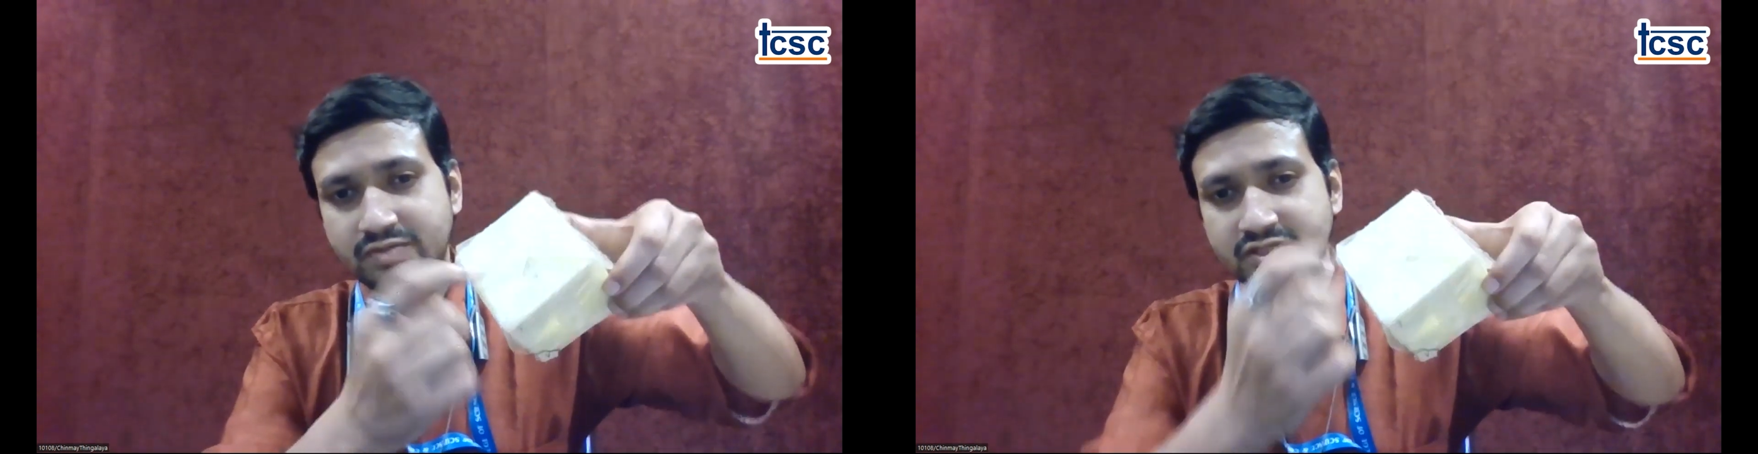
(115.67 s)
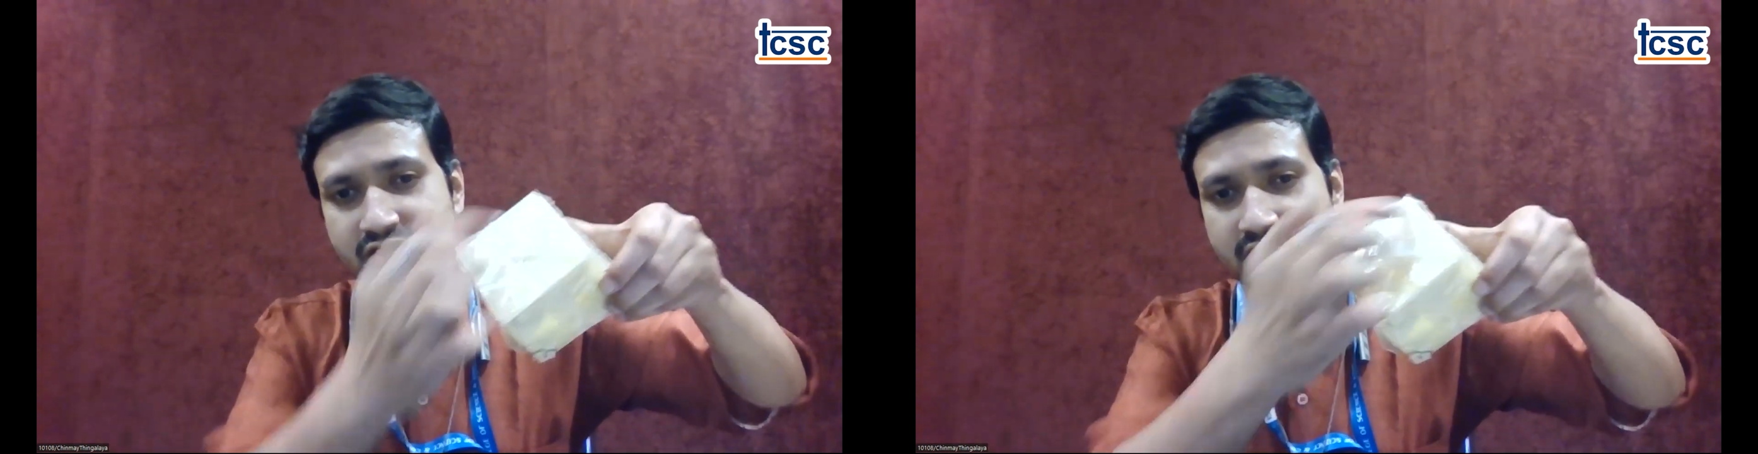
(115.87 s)

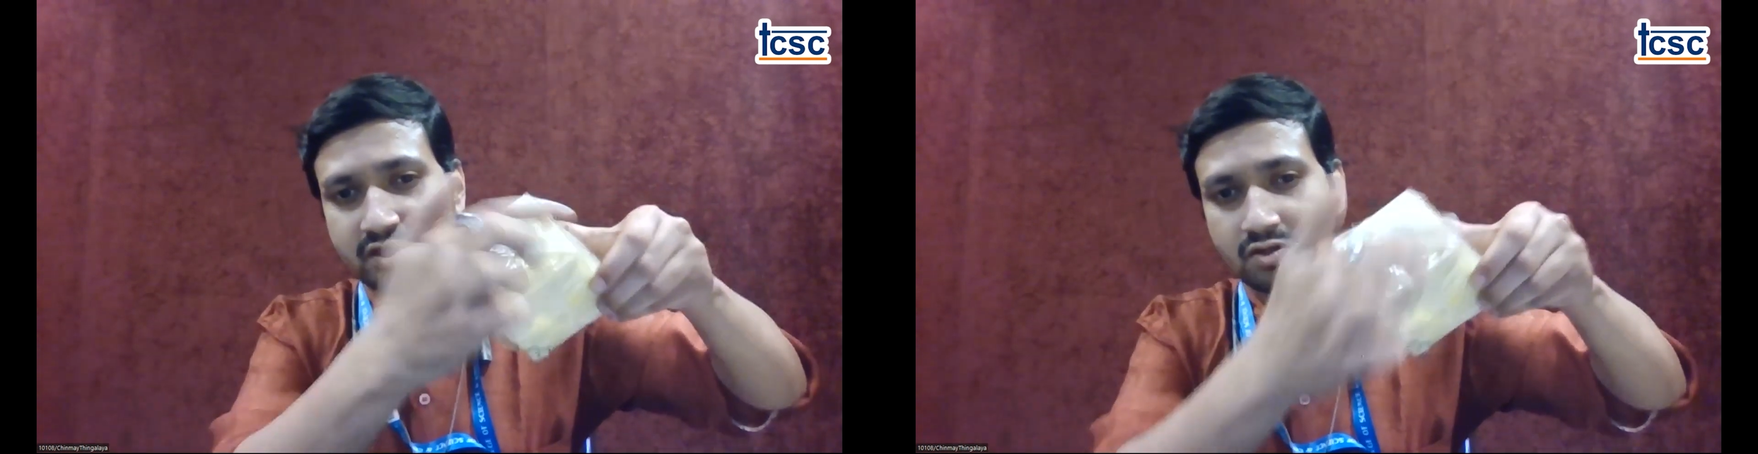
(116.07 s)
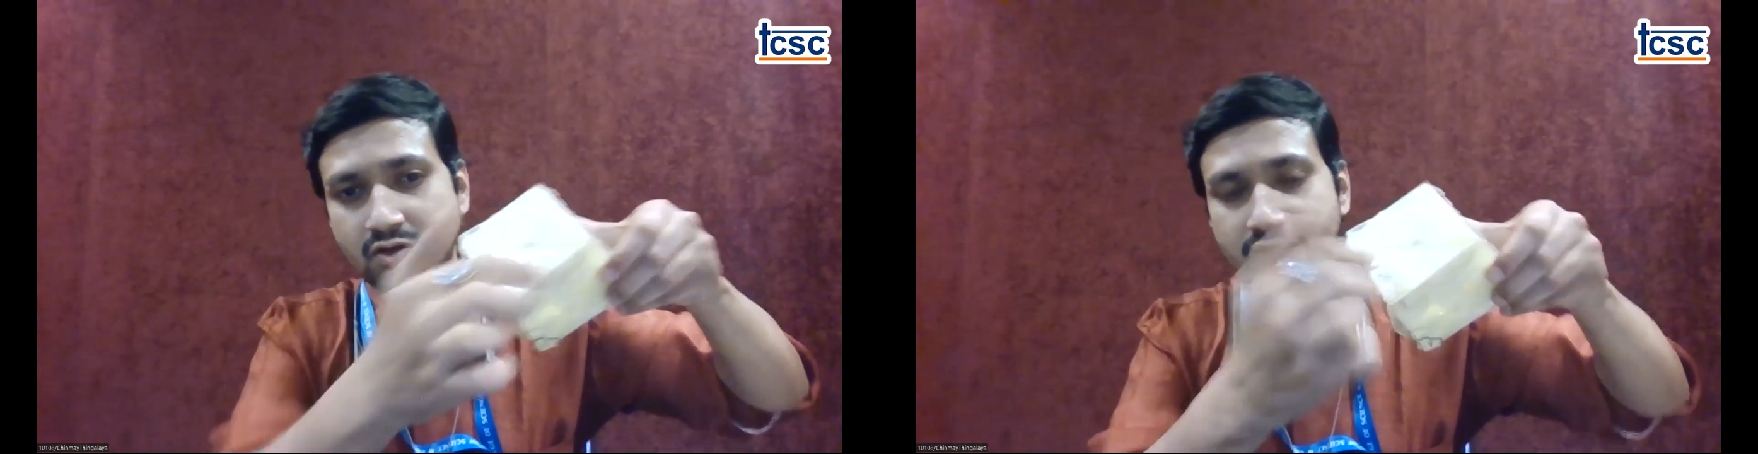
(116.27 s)
present at
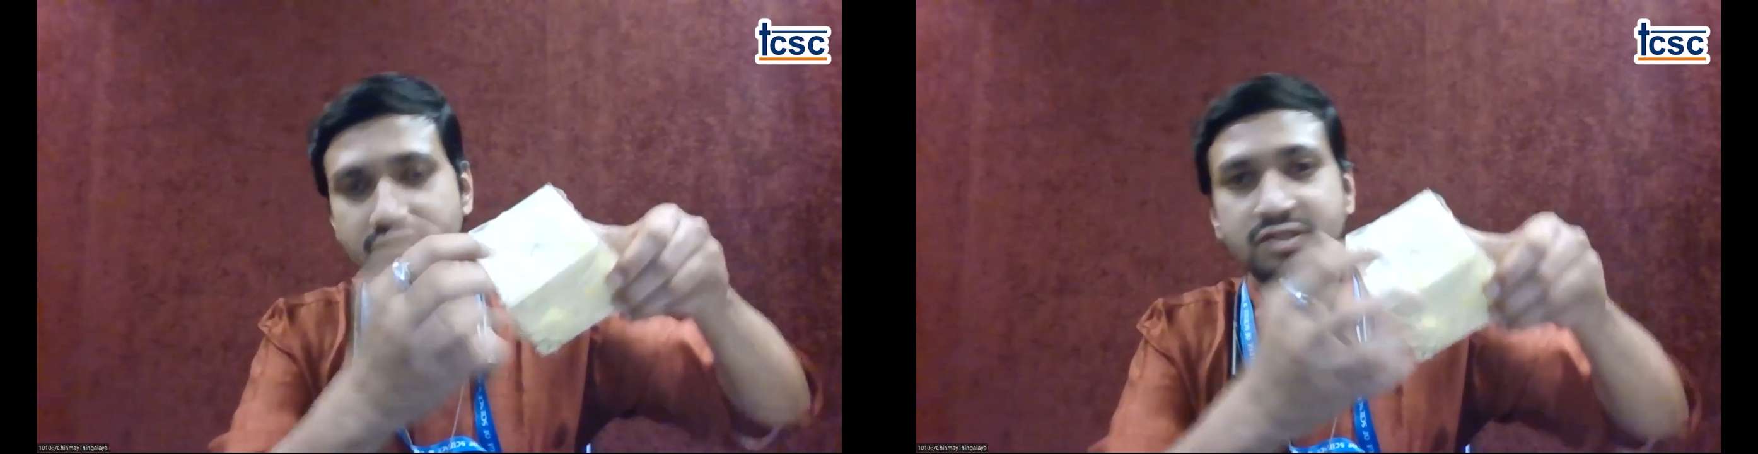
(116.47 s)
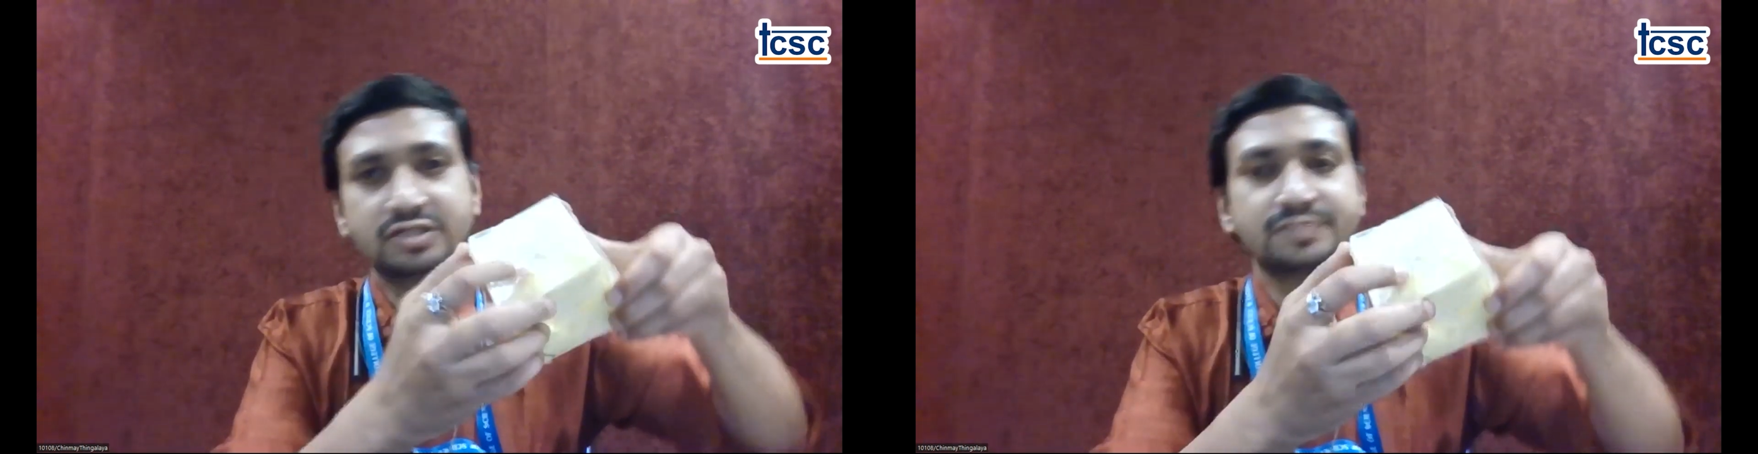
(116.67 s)
the
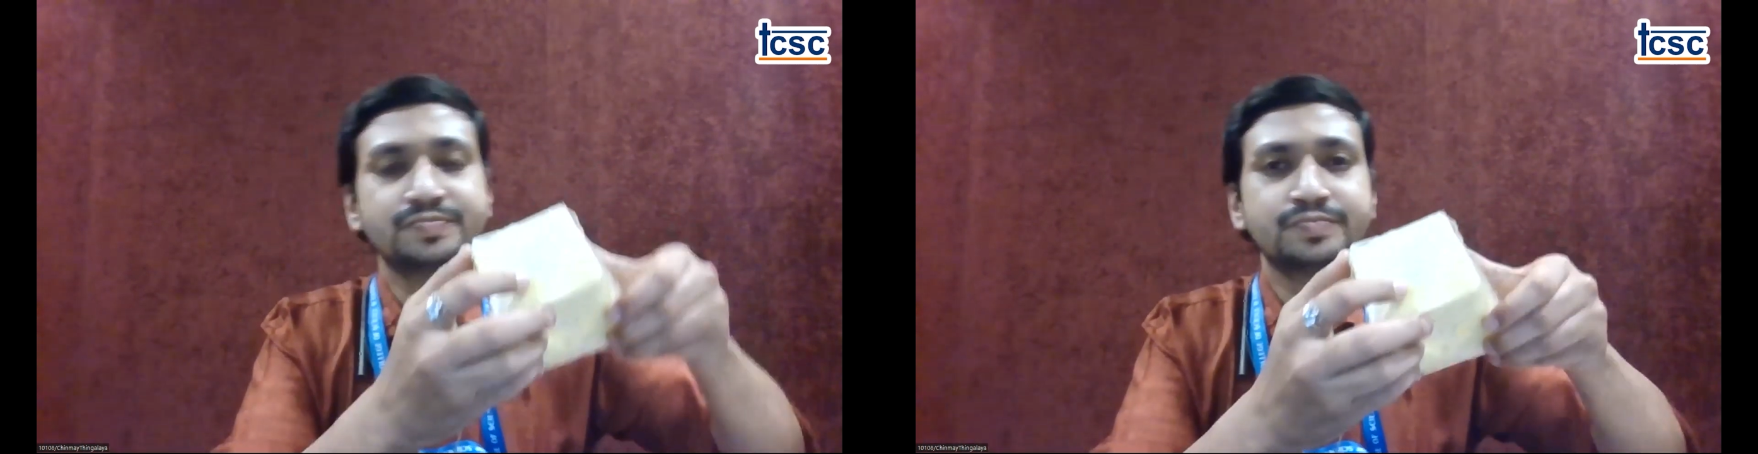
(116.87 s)
corners.